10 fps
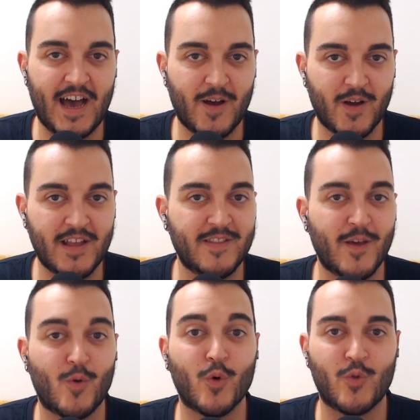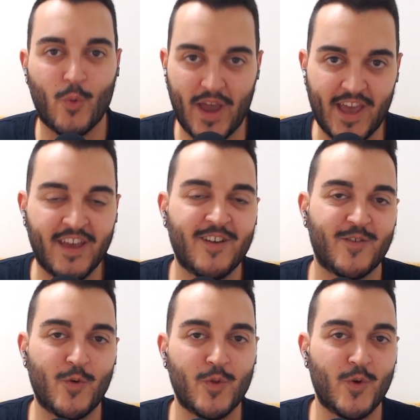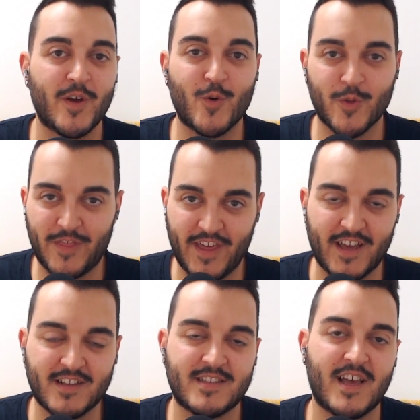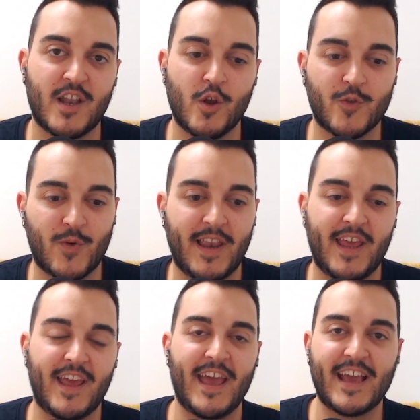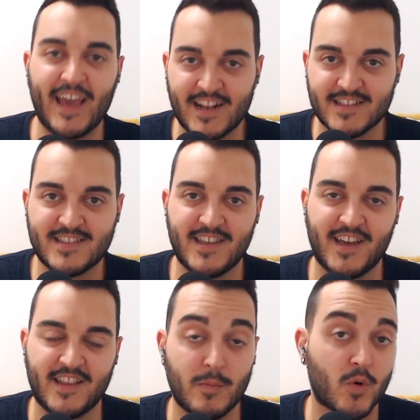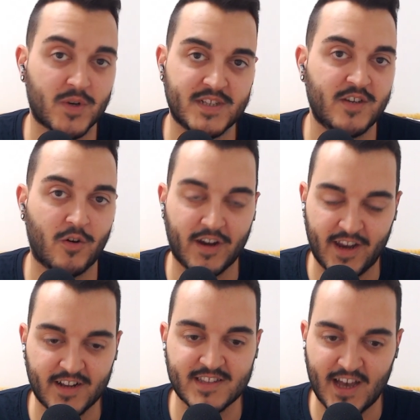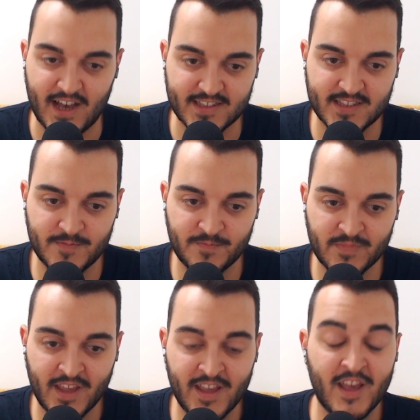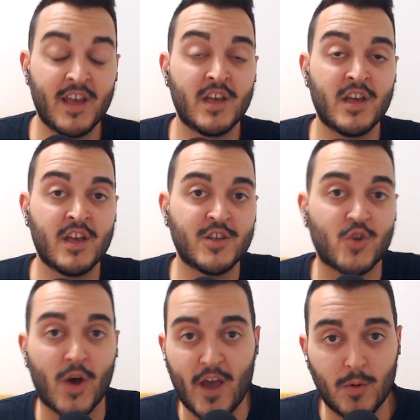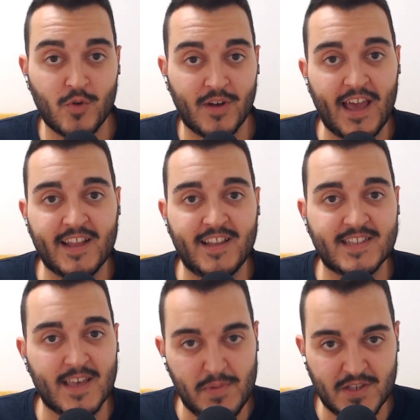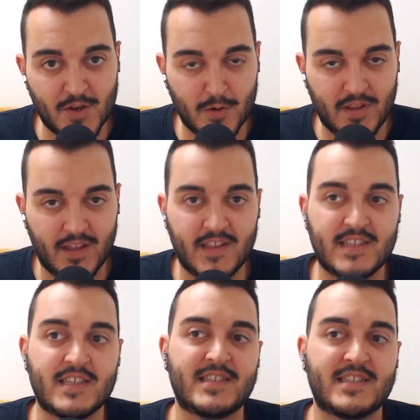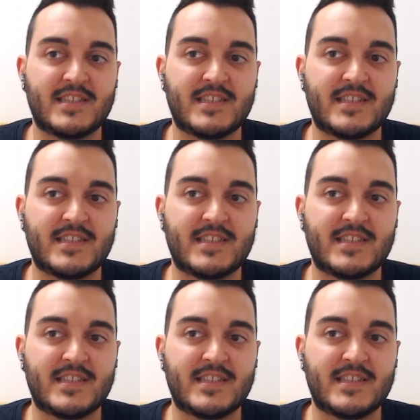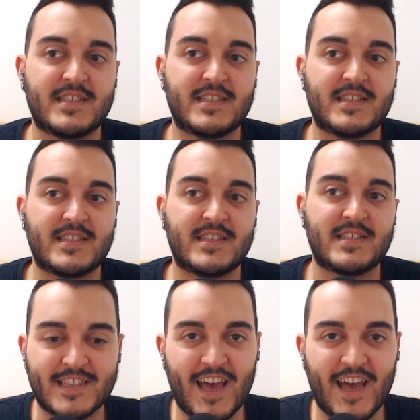in the good way, doing good things, and not really against the democracy or against us. So I hope you like this episode. This is a small, let's say,